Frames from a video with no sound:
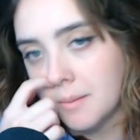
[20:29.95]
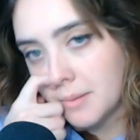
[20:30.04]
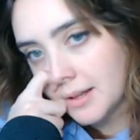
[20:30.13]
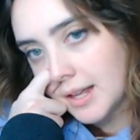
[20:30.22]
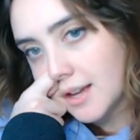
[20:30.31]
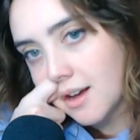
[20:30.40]
And being
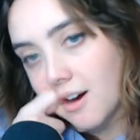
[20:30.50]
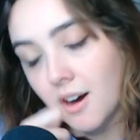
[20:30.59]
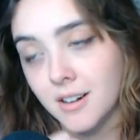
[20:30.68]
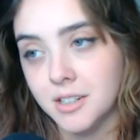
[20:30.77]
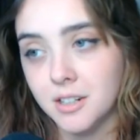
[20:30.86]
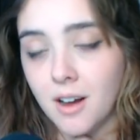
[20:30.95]
like, oh,
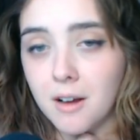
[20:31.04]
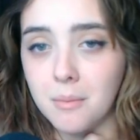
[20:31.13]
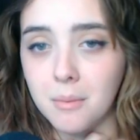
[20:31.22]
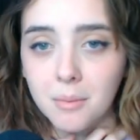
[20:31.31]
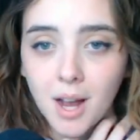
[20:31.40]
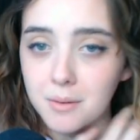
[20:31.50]
you know, I
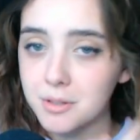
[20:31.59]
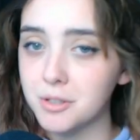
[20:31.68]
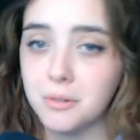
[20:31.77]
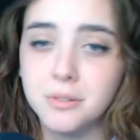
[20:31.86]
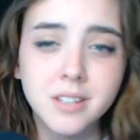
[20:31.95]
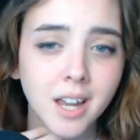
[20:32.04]
remember I was
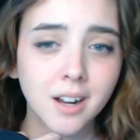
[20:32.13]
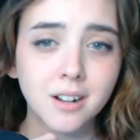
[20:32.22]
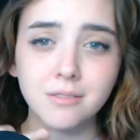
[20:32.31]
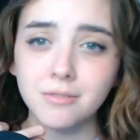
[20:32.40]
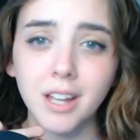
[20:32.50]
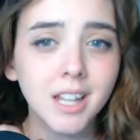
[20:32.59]
so scared of
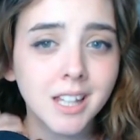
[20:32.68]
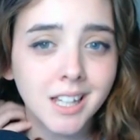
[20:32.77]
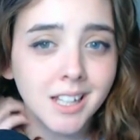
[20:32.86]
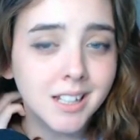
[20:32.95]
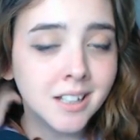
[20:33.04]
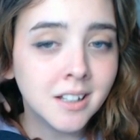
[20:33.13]

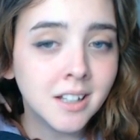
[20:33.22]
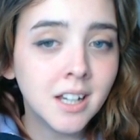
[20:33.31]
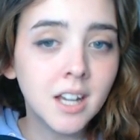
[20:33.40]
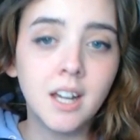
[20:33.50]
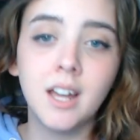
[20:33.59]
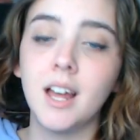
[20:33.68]
failing.
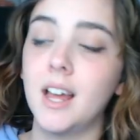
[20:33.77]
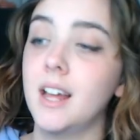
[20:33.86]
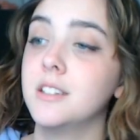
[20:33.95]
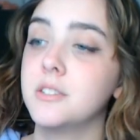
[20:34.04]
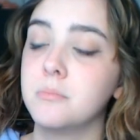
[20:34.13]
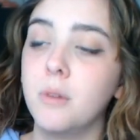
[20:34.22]
I had
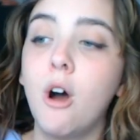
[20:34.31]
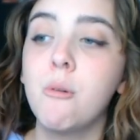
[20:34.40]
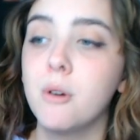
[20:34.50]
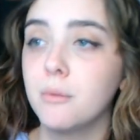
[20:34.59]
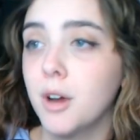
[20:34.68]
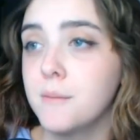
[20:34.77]
this
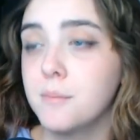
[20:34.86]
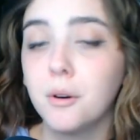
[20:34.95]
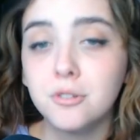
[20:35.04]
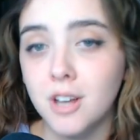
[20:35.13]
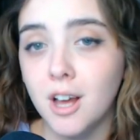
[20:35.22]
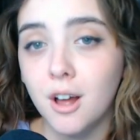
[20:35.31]
moment where I
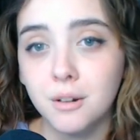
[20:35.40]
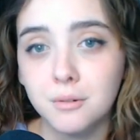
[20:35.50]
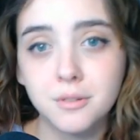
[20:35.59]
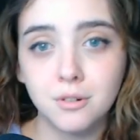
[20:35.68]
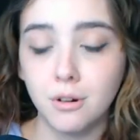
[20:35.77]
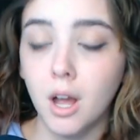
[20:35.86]
broke down. I was
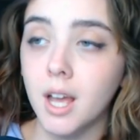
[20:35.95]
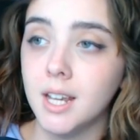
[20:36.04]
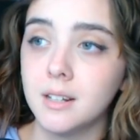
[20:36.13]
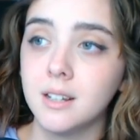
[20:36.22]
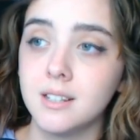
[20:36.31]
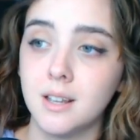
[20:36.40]
crying
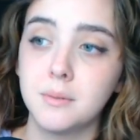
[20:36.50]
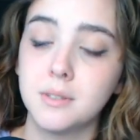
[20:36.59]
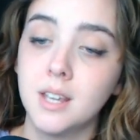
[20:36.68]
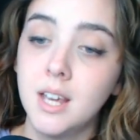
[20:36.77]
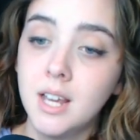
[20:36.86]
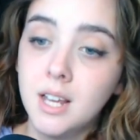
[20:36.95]
because I was
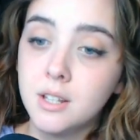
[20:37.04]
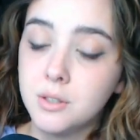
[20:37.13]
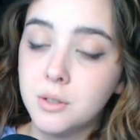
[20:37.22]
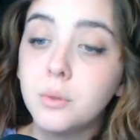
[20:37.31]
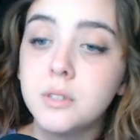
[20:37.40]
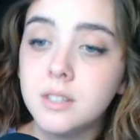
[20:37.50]

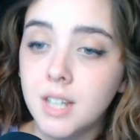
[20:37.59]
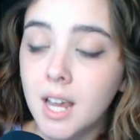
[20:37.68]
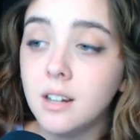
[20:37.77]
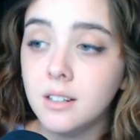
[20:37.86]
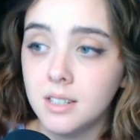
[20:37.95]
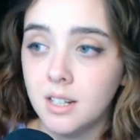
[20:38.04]
so
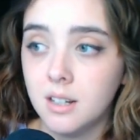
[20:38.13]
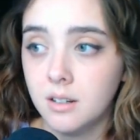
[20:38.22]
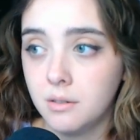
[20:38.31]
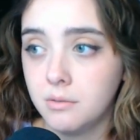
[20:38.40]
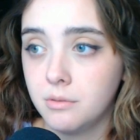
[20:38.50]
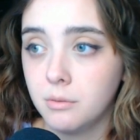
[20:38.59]
scared
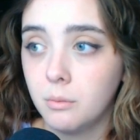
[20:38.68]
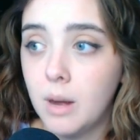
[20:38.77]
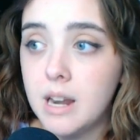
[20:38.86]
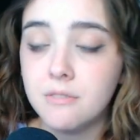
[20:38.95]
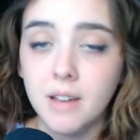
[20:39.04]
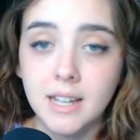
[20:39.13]
of what
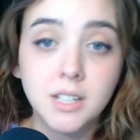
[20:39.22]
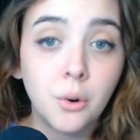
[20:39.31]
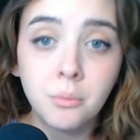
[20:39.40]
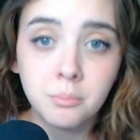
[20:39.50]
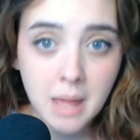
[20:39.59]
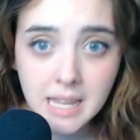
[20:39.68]
if I
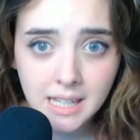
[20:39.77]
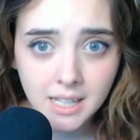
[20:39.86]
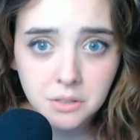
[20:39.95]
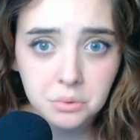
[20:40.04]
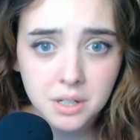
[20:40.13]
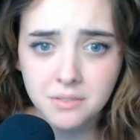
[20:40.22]
don't make it?
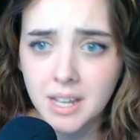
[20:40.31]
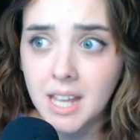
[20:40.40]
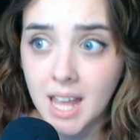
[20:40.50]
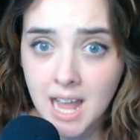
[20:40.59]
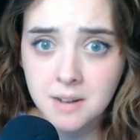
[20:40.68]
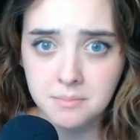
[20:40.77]
What if I
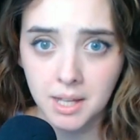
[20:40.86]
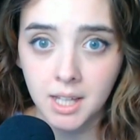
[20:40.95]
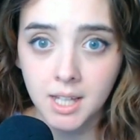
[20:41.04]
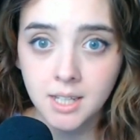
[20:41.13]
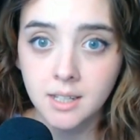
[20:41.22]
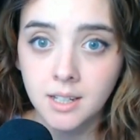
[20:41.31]
can't make it?